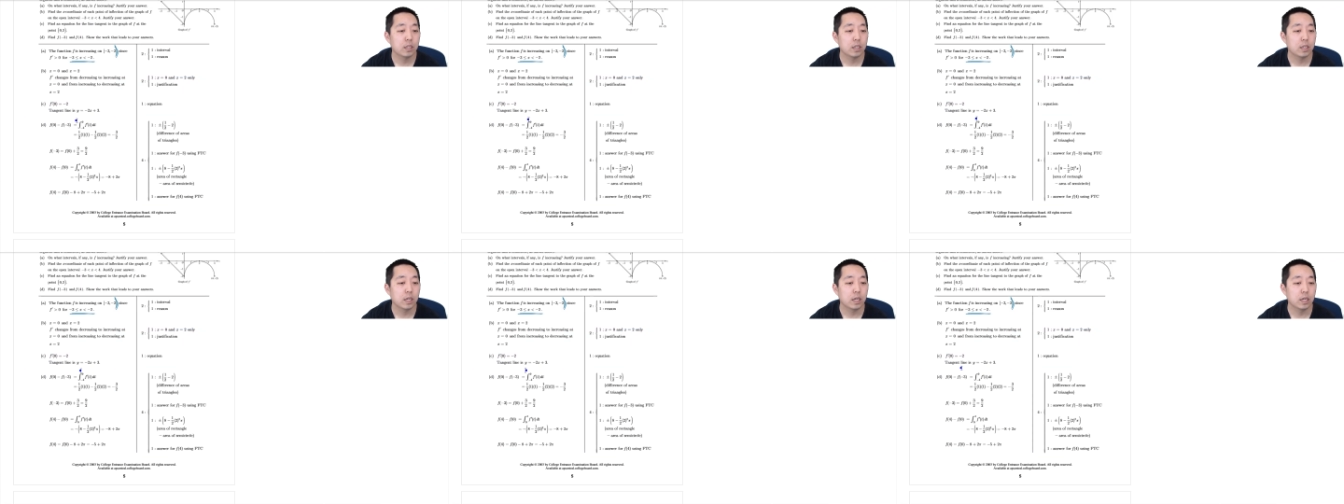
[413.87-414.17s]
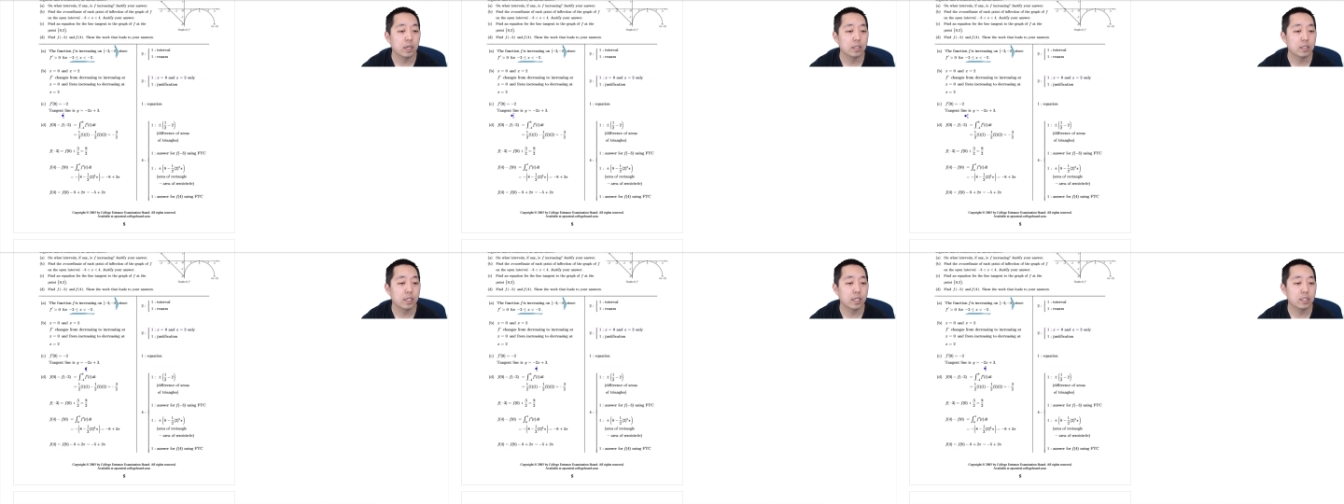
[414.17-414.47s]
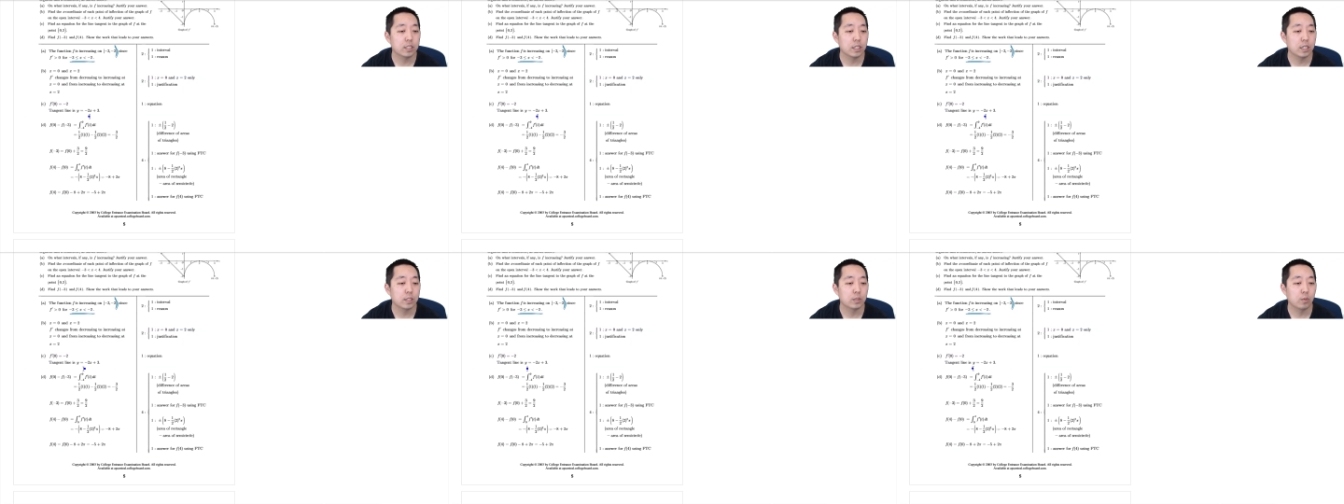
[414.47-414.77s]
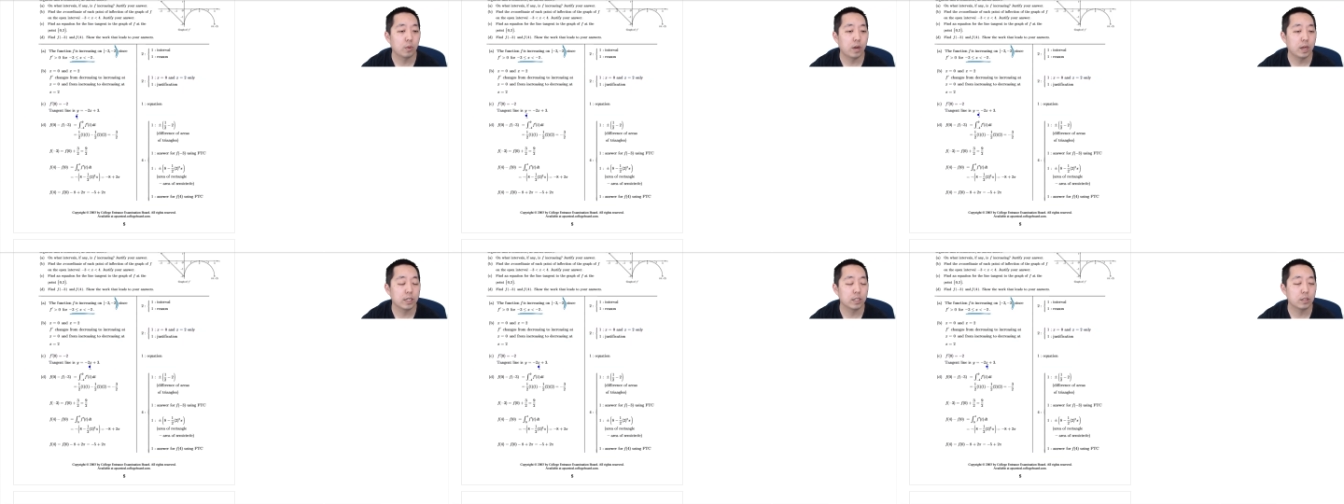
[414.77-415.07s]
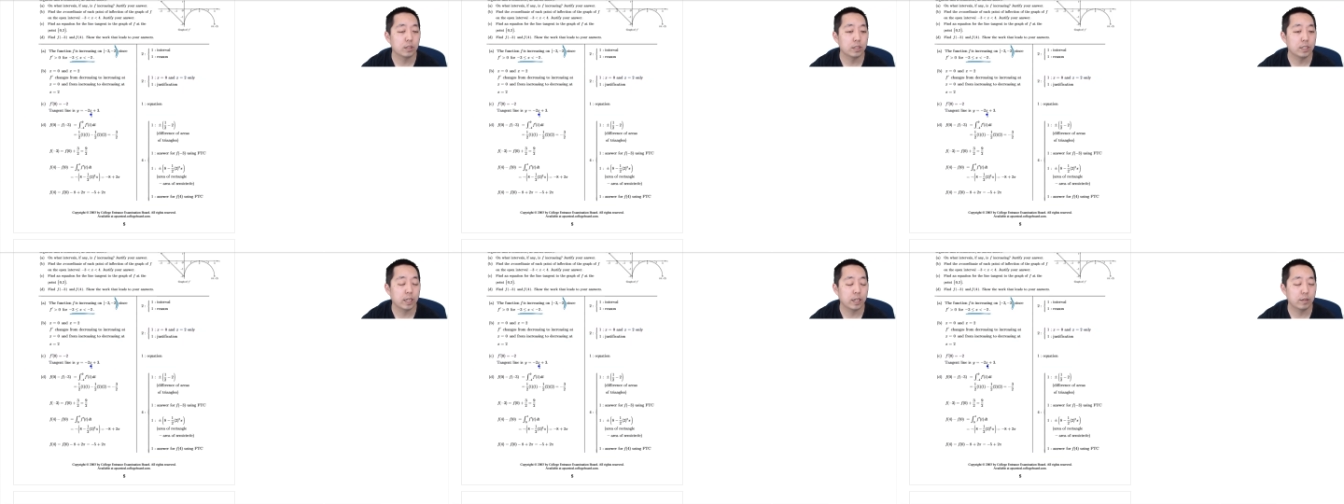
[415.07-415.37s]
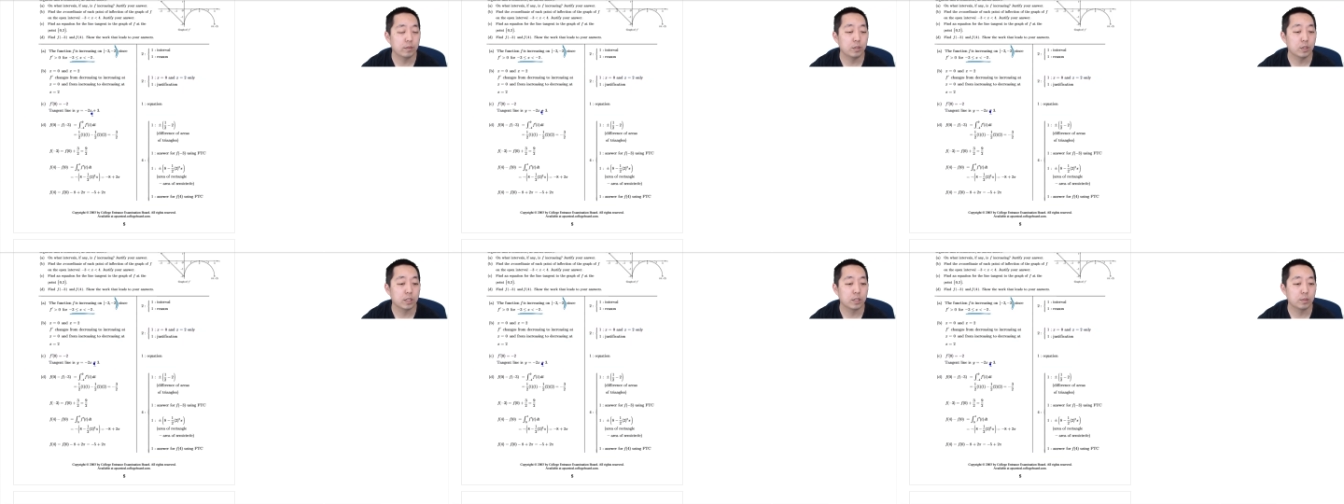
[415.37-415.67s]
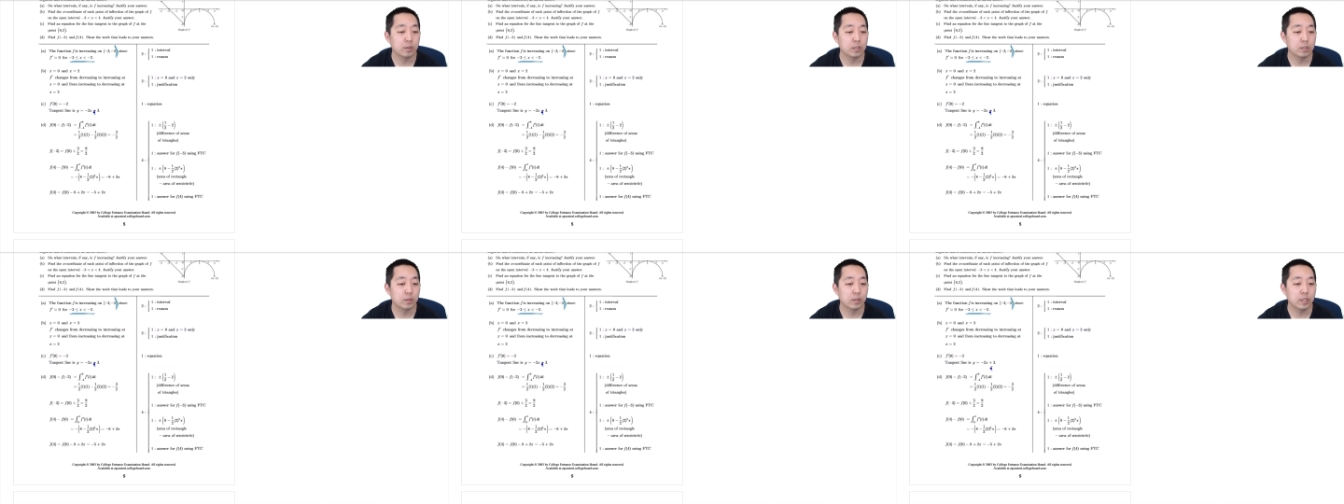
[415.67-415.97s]
And tangent lines y equal negative 2x
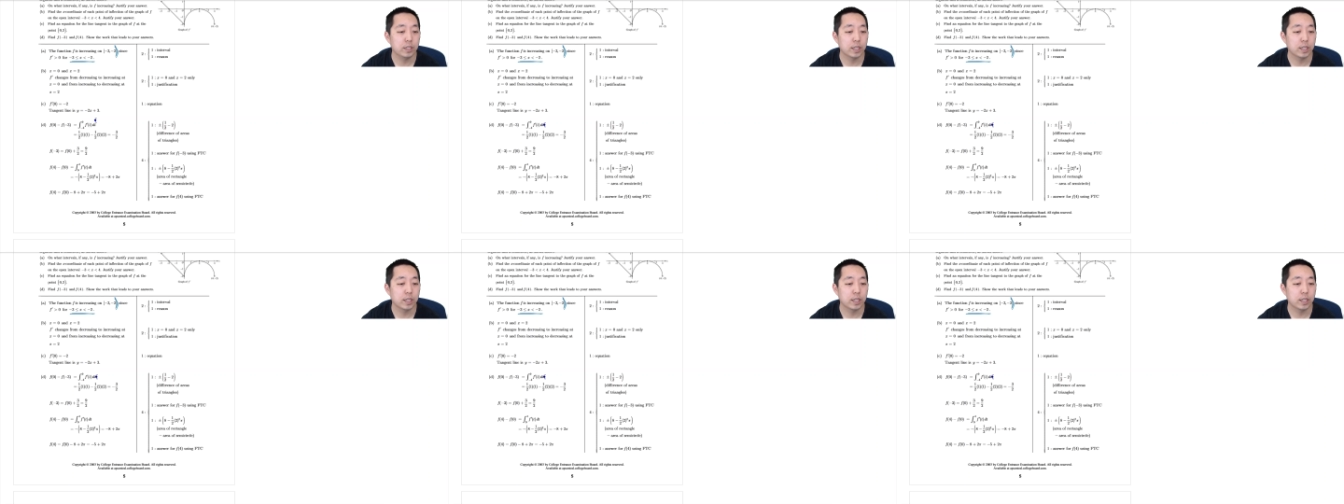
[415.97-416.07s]
plus 3.